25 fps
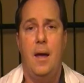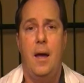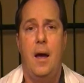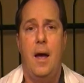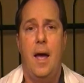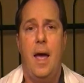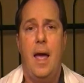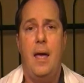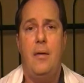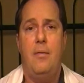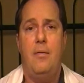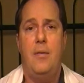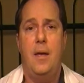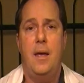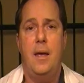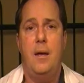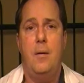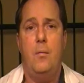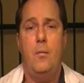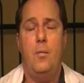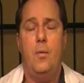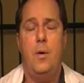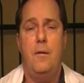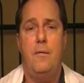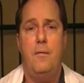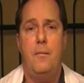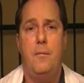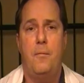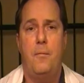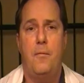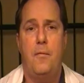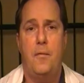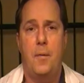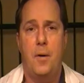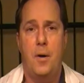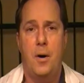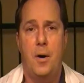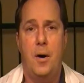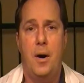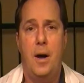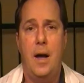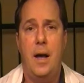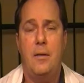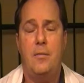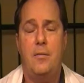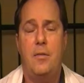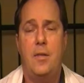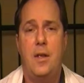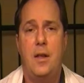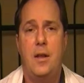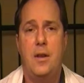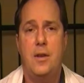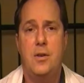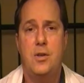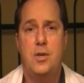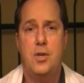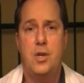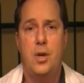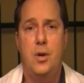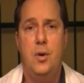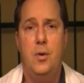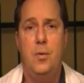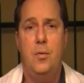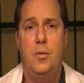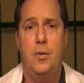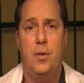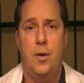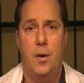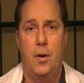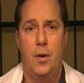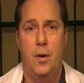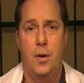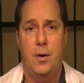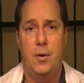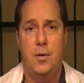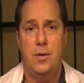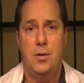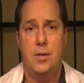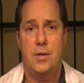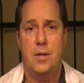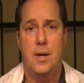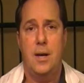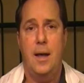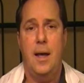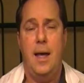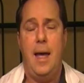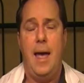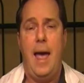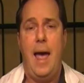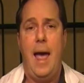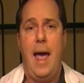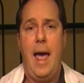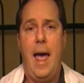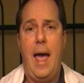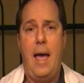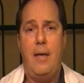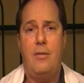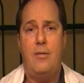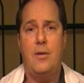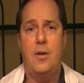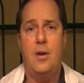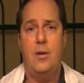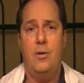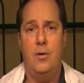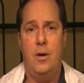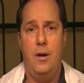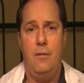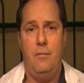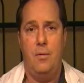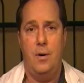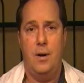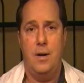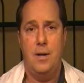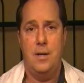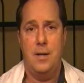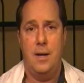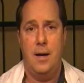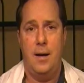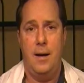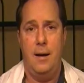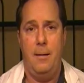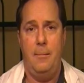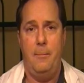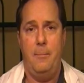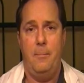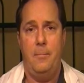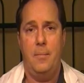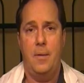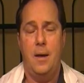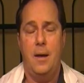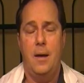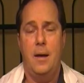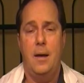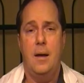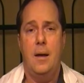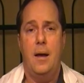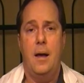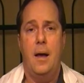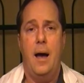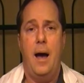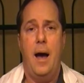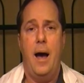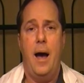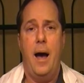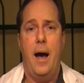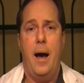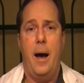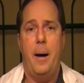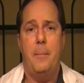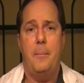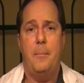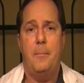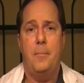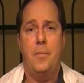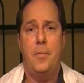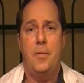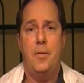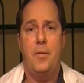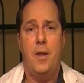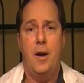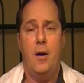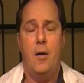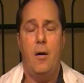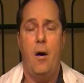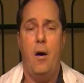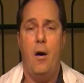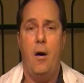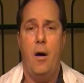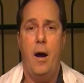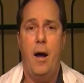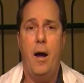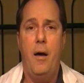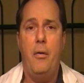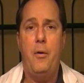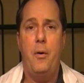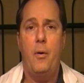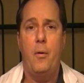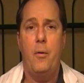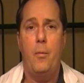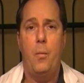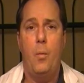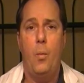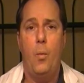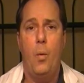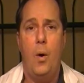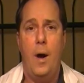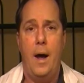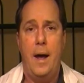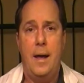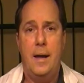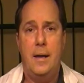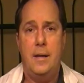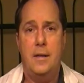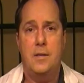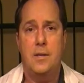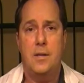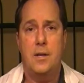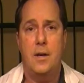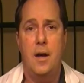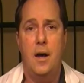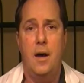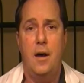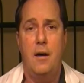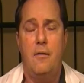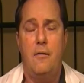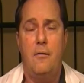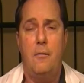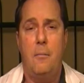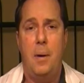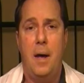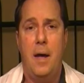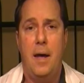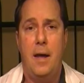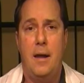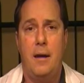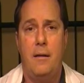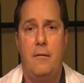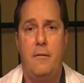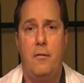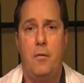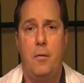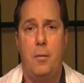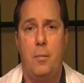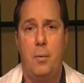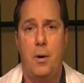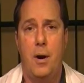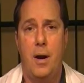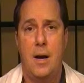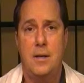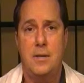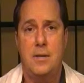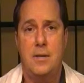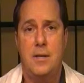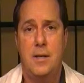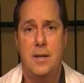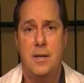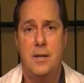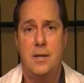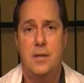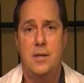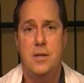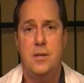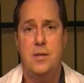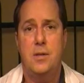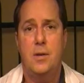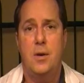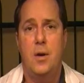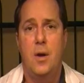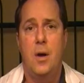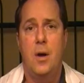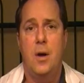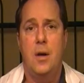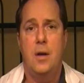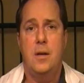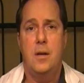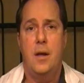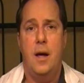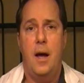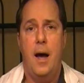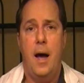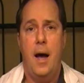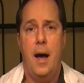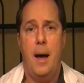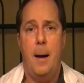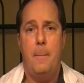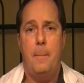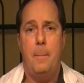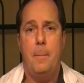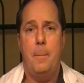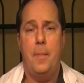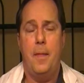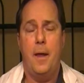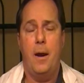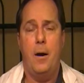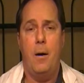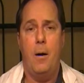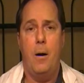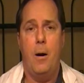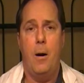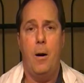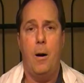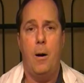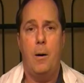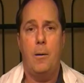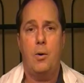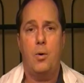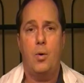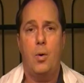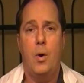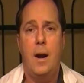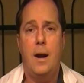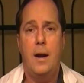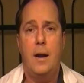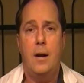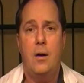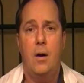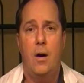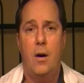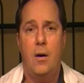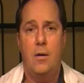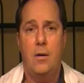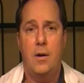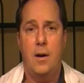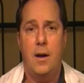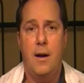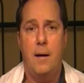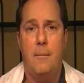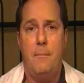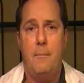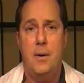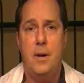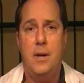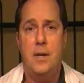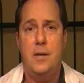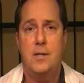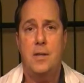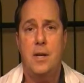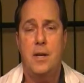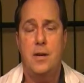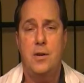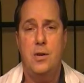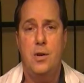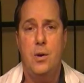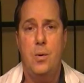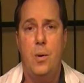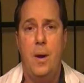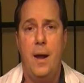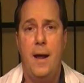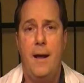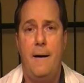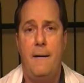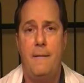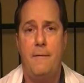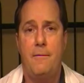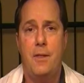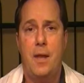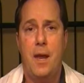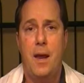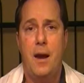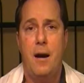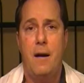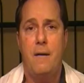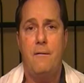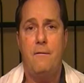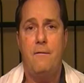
and then we collect the 2/3 at delivery time. There are other ways of paying for prosthesis. There are credit card companies that do healthcare